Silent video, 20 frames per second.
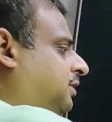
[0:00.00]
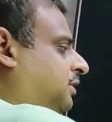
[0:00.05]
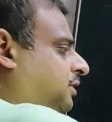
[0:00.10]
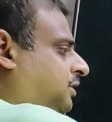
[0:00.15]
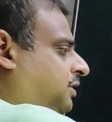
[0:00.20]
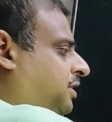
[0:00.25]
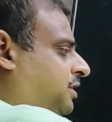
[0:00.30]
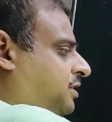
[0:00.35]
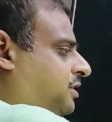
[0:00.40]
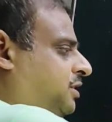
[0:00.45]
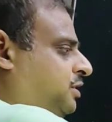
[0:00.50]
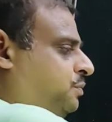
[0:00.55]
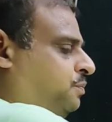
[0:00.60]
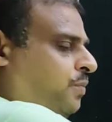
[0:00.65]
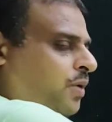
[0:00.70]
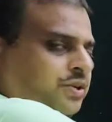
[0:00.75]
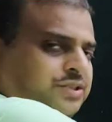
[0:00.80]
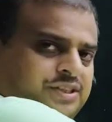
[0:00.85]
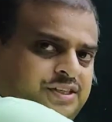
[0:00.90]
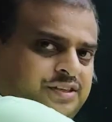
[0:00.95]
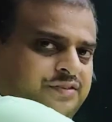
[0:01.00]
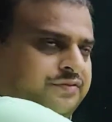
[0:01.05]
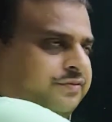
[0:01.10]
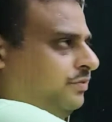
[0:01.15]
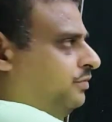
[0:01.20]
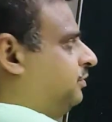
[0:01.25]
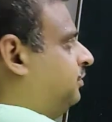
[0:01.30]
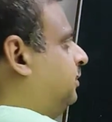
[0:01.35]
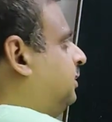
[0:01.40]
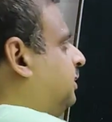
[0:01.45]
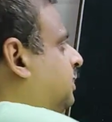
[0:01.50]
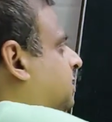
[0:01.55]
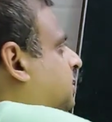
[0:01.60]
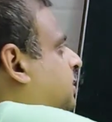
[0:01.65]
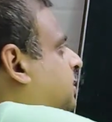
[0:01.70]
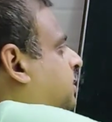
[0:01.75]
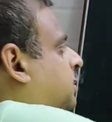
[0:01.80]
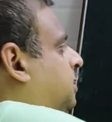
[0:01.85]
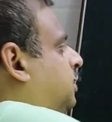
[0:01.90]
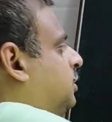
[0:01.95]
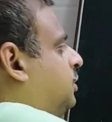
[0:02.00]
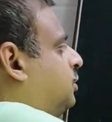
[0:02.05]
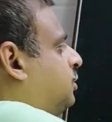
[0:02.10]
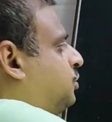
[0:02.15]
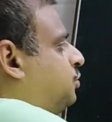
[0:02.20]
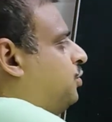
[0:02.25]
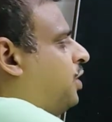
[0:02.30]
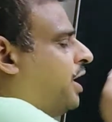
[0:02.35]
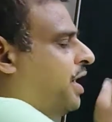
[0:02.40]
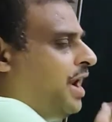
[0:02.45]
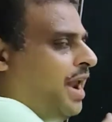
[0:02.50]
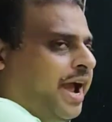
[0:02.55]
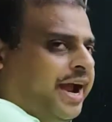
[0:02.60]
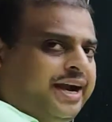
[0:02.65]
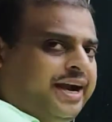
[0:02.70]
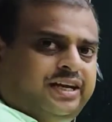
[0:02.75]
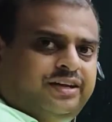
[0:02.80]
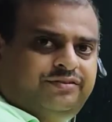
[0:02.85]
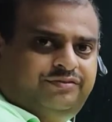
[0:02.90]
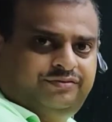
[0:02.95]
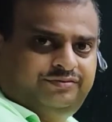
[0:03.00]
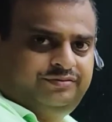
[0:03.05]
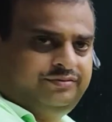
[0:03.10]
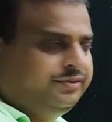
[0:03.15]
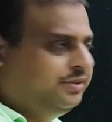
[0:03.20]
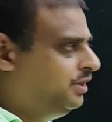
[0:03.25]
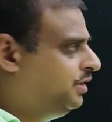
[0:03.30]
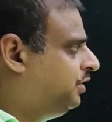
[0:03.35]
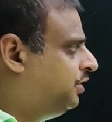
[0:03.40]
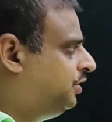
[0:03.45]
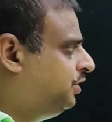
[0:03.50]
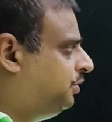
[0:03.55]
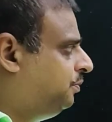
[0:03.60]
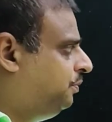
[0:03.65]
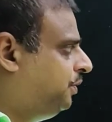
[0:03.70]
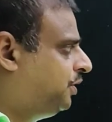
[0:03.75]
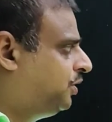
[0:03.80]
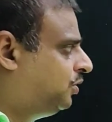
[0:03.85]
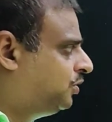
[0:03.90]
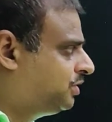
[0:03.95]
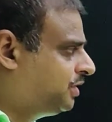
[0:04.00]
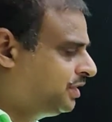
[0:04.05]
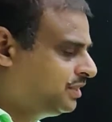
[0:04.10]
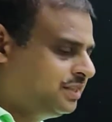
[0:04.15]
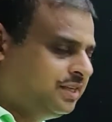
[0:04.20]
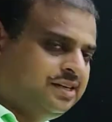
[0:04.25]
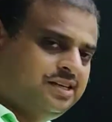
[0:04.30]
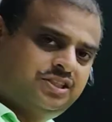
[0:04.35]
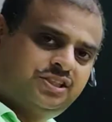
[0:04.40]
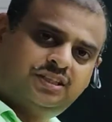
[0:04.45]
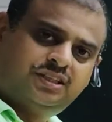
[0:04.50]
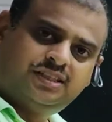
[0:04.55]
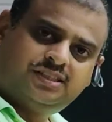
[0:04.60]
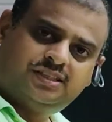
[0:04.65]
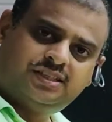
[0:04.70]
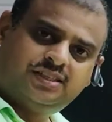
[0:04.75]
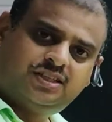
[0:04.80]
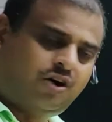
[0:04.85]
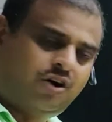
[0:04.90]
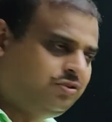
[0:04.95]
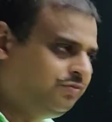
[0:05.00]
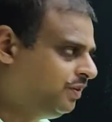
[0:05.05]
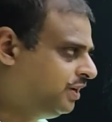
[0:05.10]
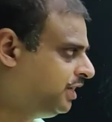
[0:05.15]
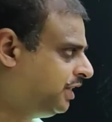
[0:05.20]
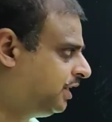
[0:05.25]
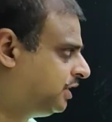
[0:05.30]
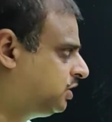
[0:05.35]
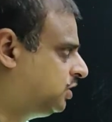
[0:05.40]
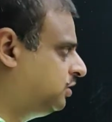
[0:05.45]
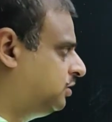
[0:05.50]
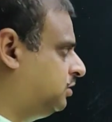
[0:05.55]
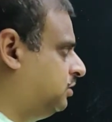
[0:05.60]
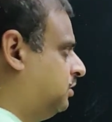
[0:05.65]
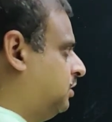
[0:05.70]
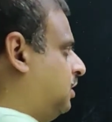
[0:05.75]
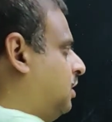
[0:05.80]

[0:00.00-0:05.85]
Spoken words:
This is positive. These two are negative because acceleration is in downward direction.